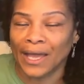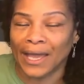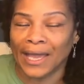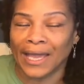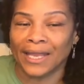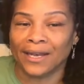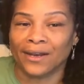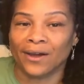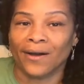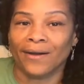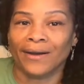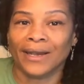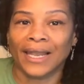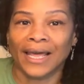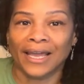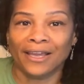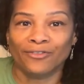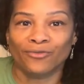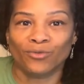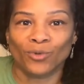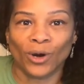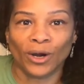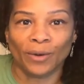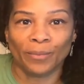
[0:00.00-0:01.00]
in our
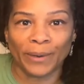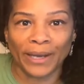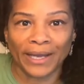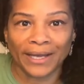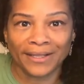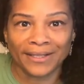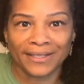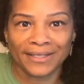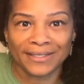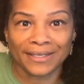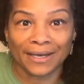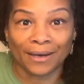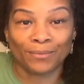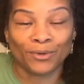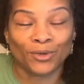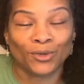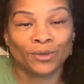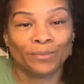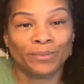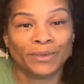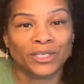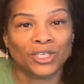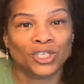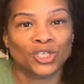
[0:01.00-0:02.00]
life work balance, I'm going
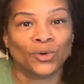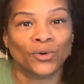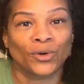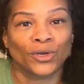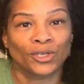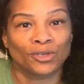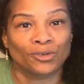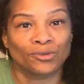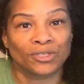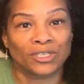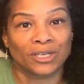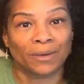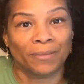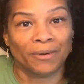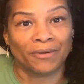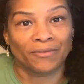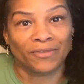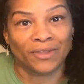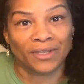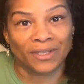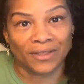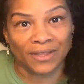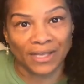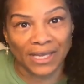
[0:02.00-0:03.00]
to be showing you some
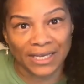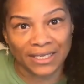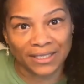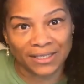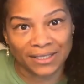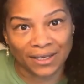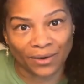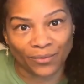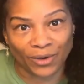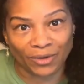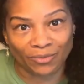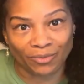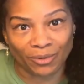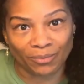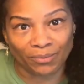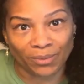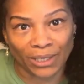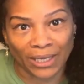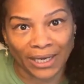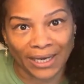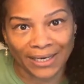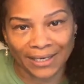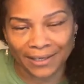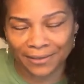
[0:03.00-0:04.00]
of the things that we've been
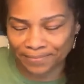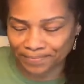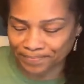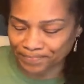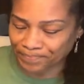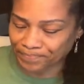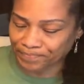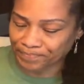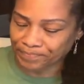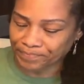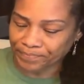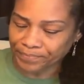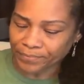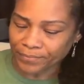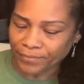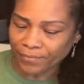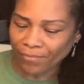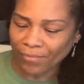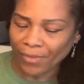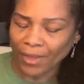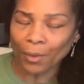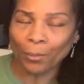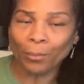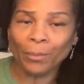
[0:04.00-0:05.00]
planting.
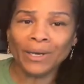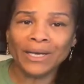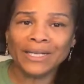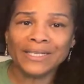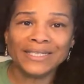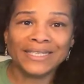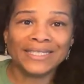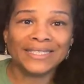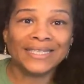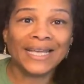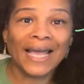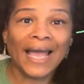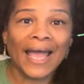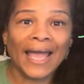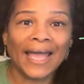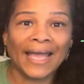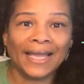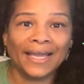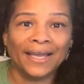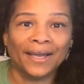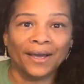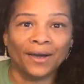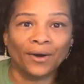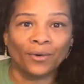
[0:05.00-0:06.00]
But
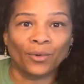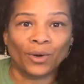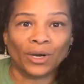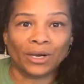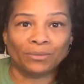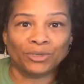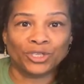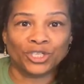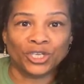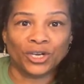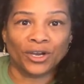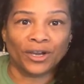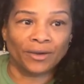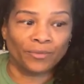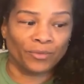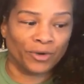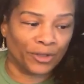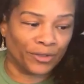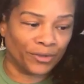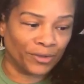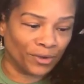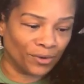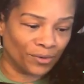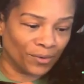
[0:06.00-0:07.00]
today, what I'm sharing
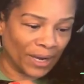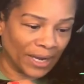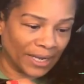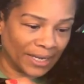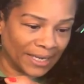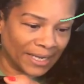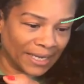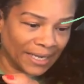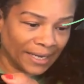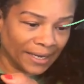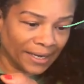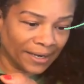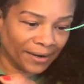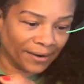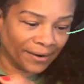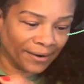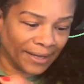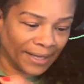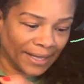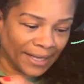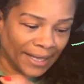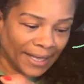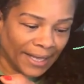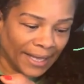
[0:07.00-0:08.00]
with you right here
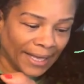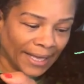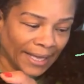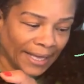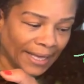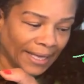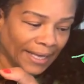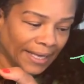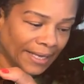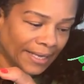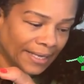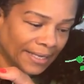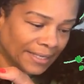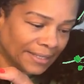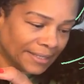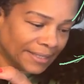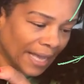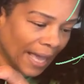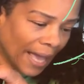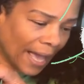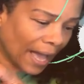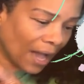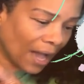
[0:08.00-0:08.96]
is